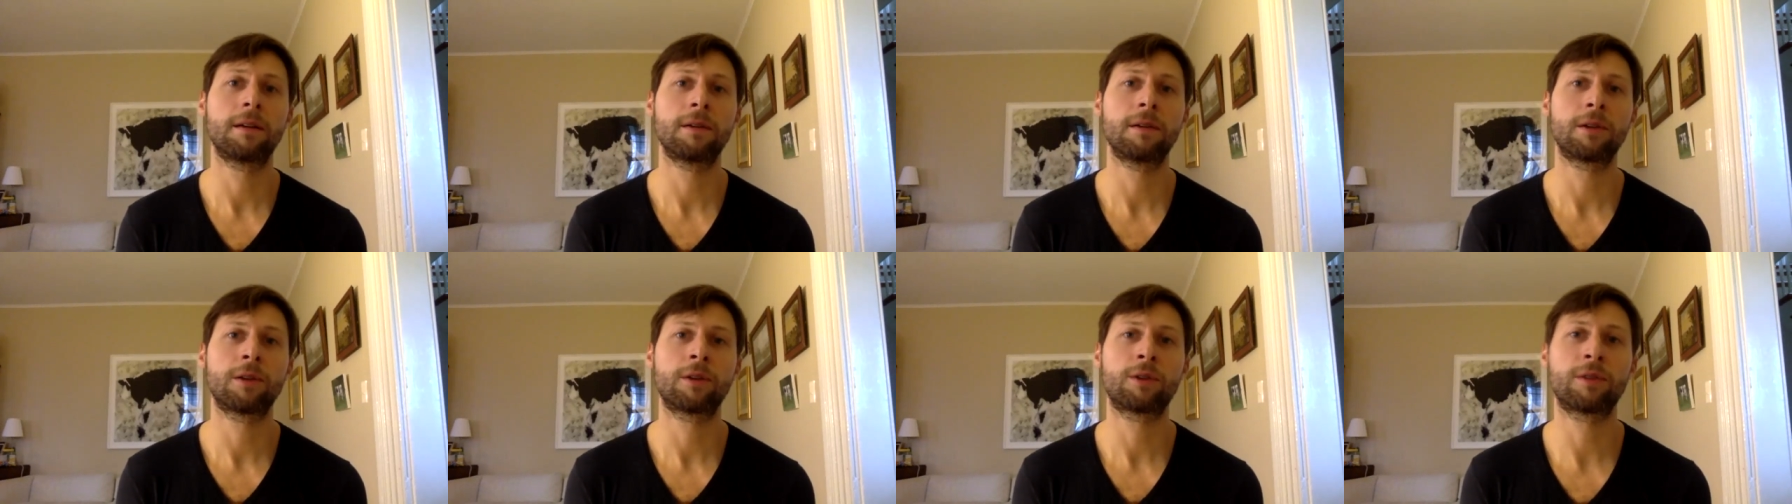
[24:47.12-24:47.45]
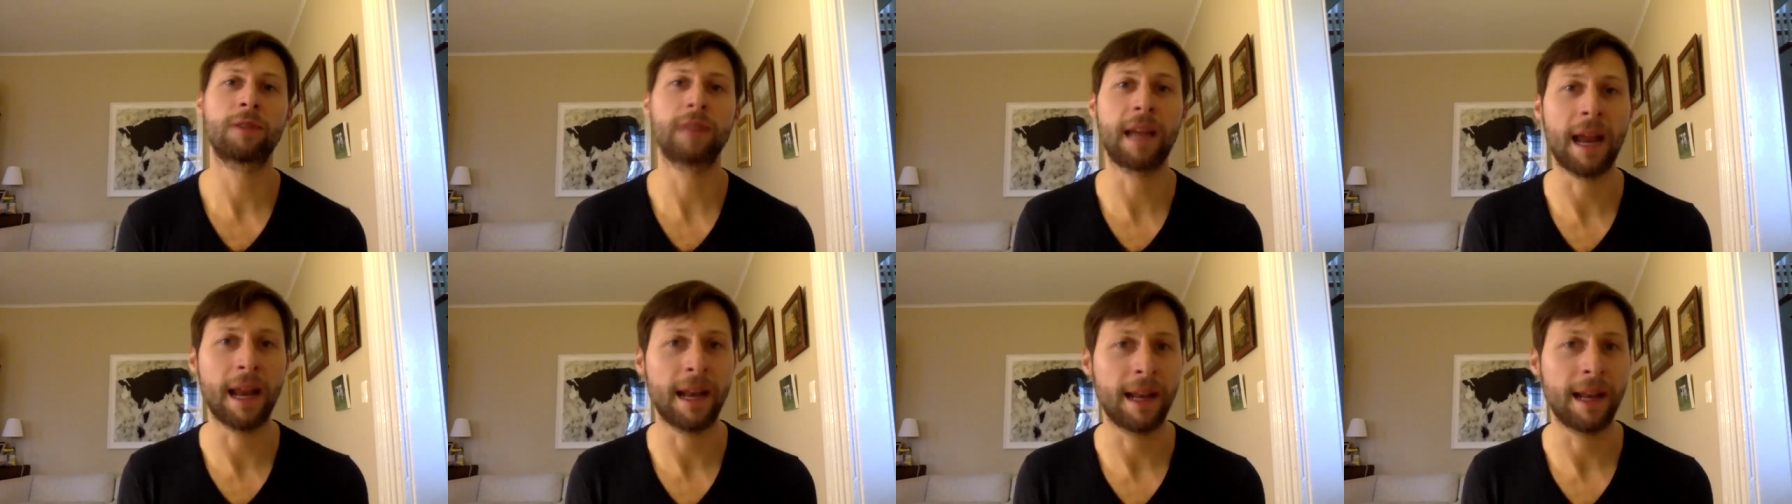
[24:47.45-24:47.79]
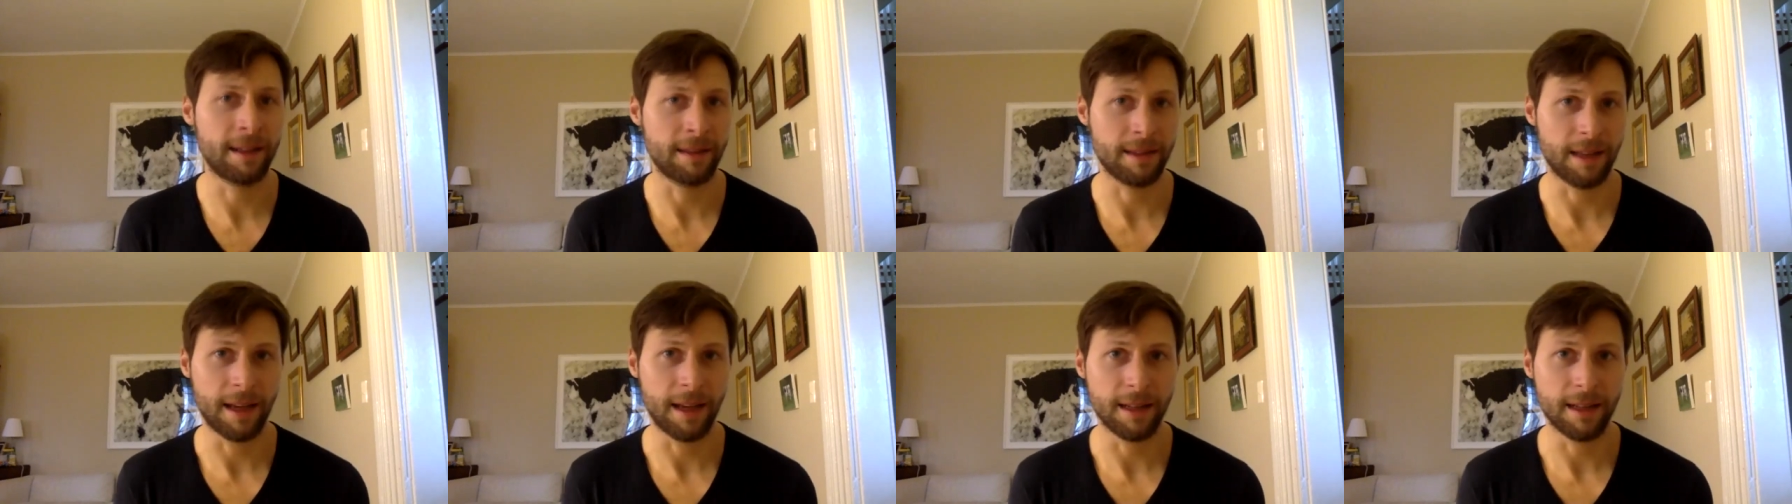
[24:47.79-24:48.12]

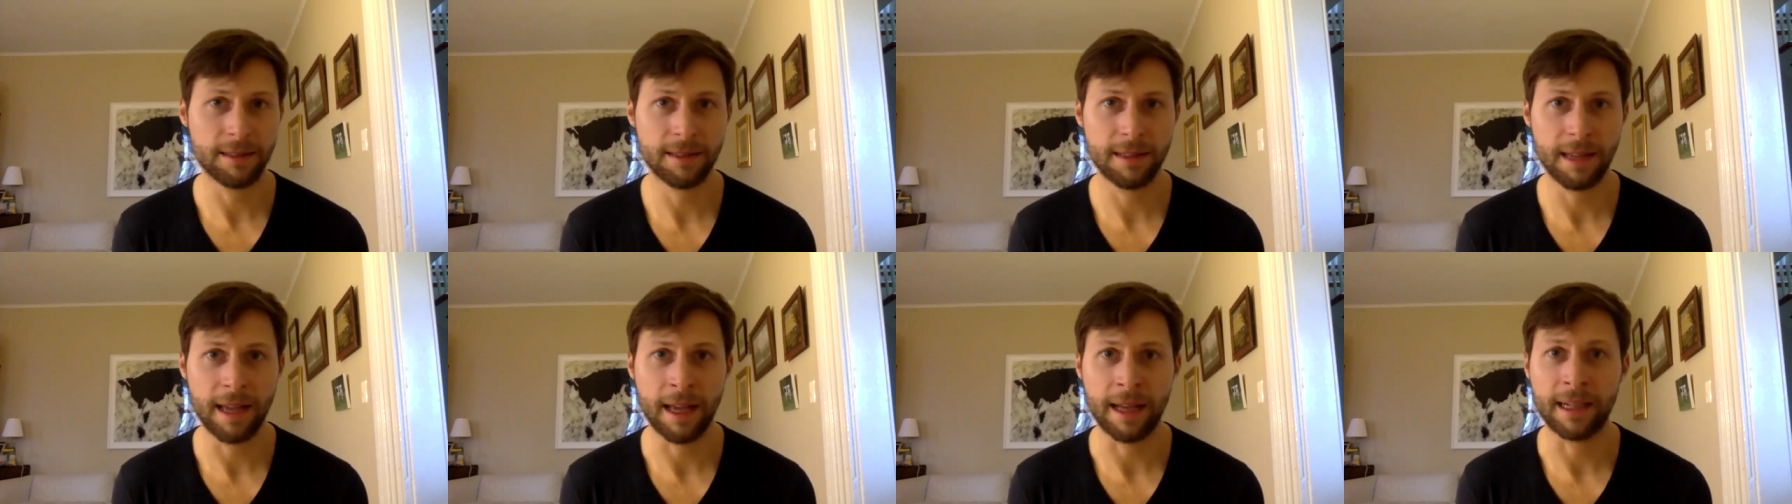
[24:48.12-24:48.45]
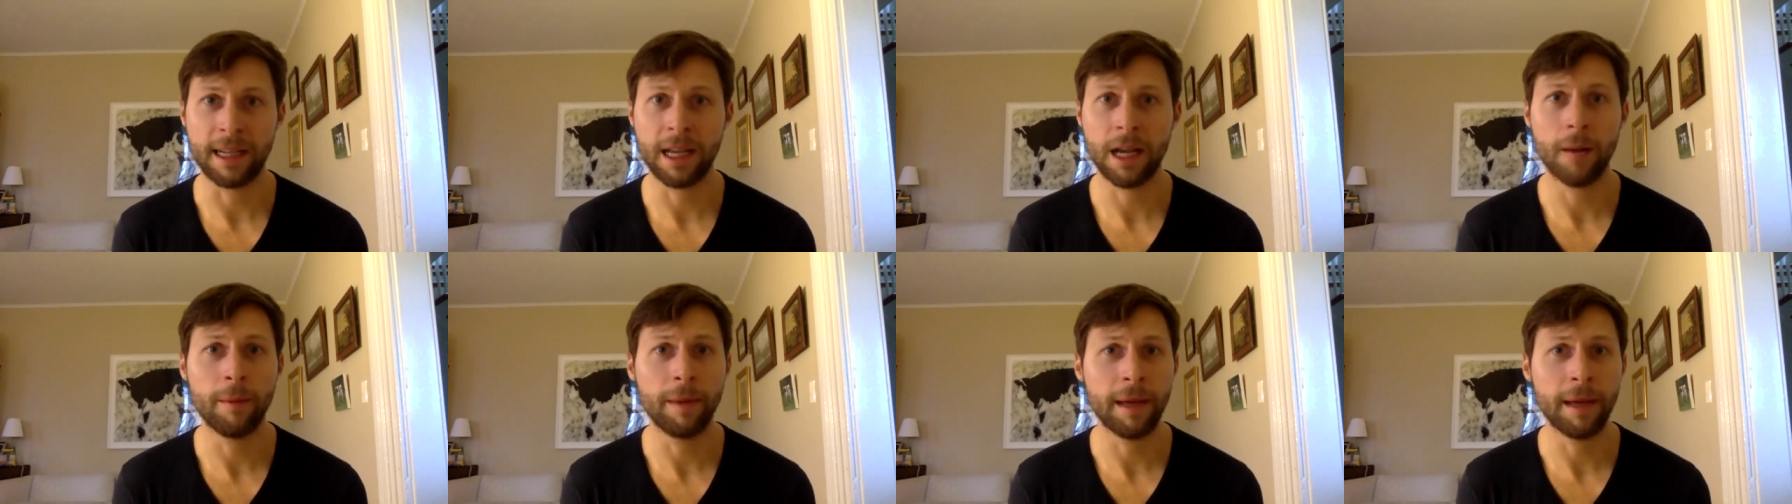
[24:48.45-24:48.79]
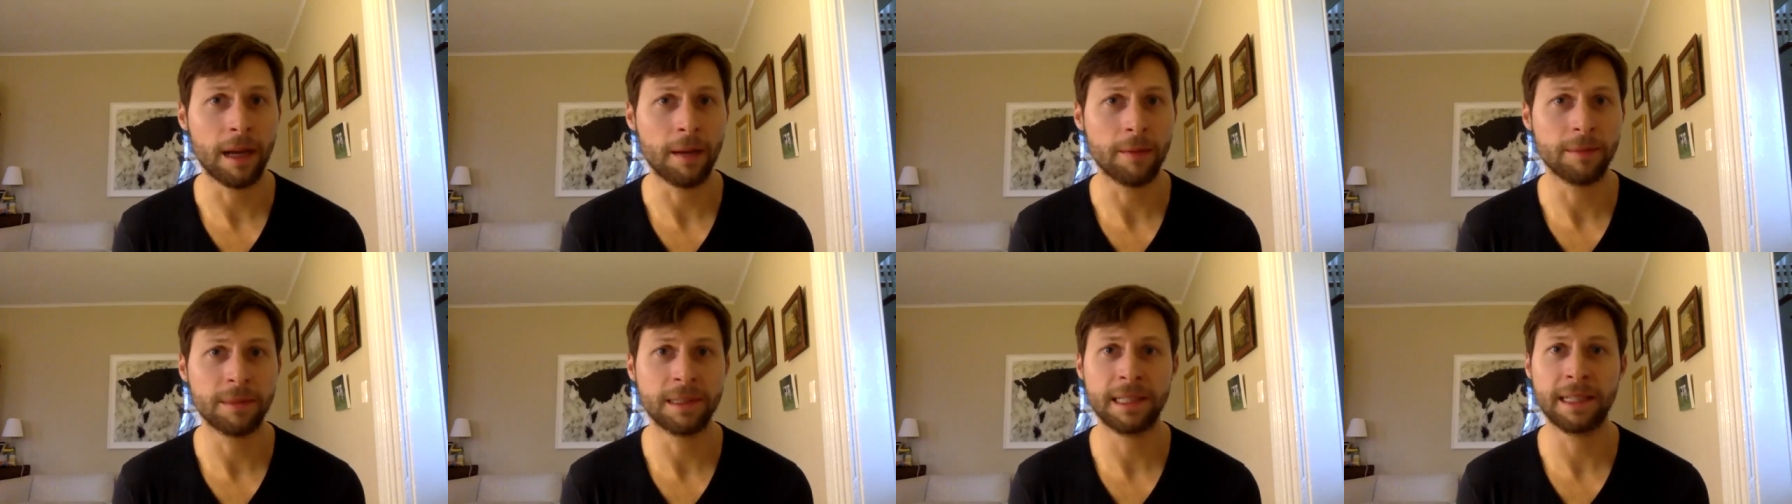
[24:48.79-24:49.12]
creating this and coming
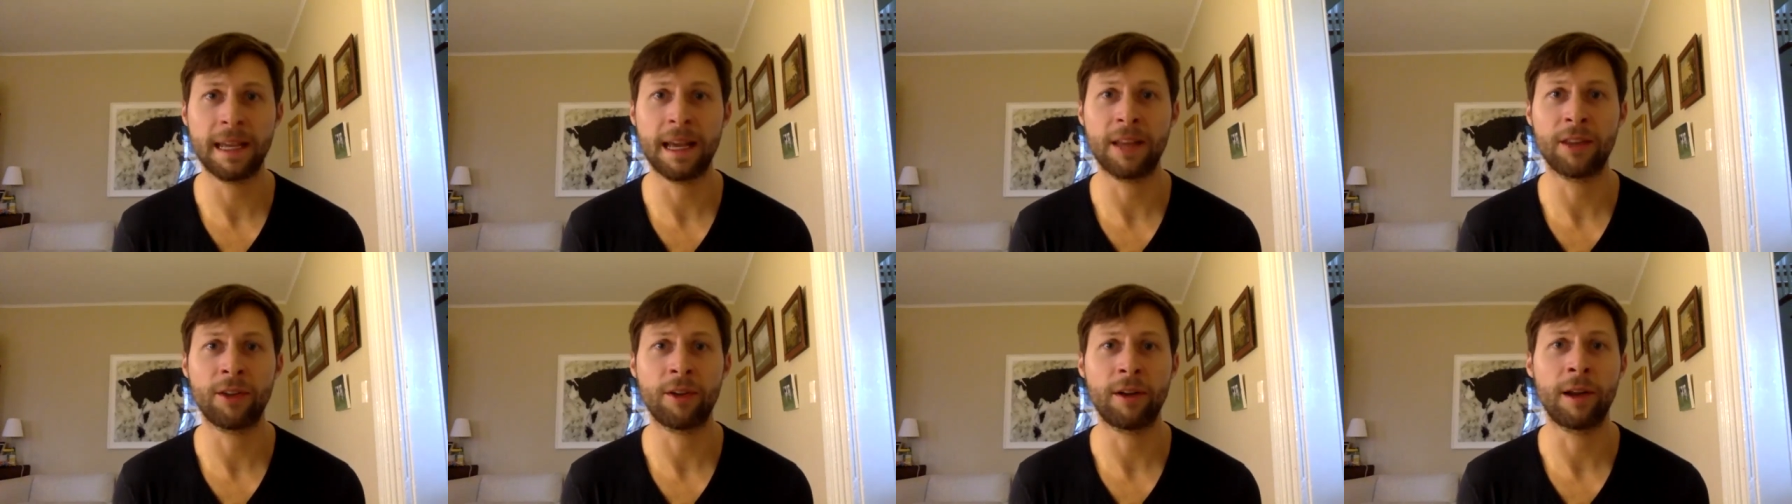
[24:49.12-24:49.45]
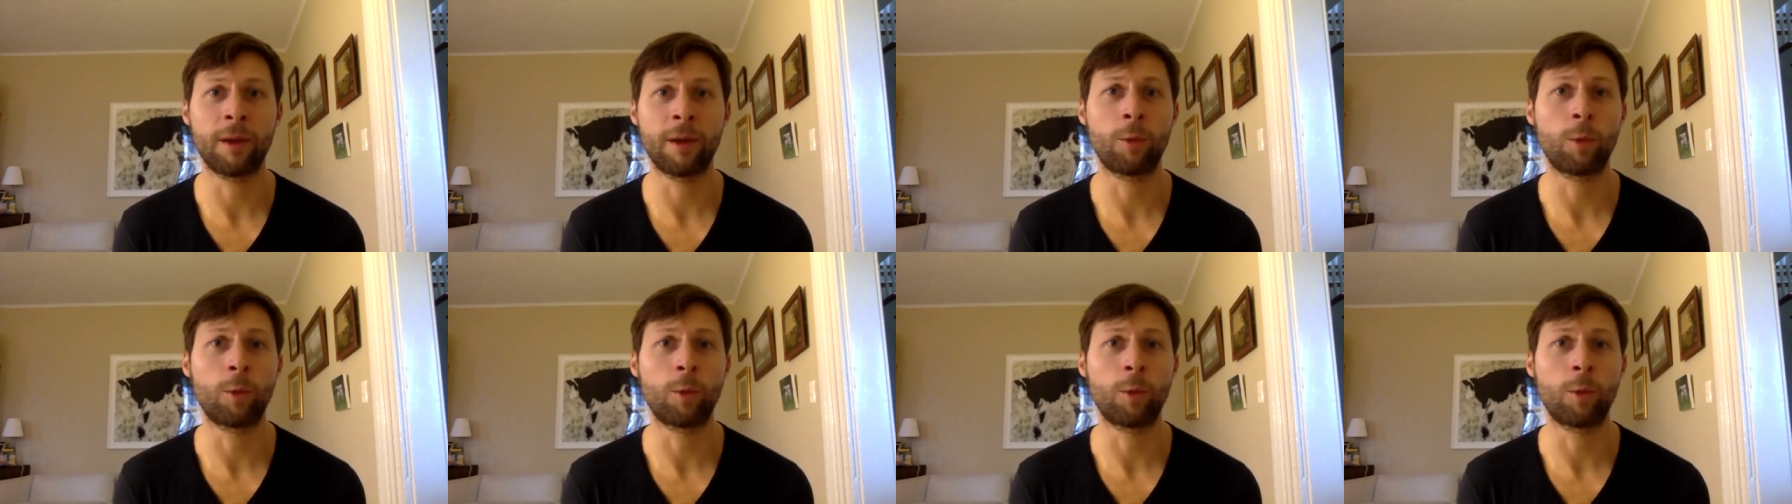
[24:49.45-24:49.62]
up together and